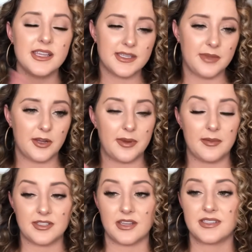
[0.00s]
to make your
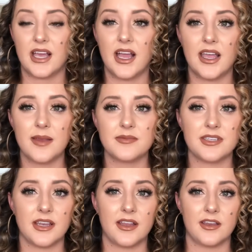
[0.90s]
payments on time, to
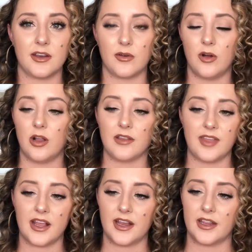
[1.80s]
not, you know, all of
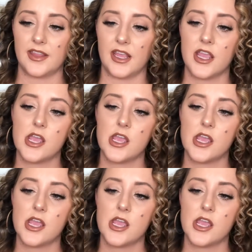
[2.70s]
that kind of thing.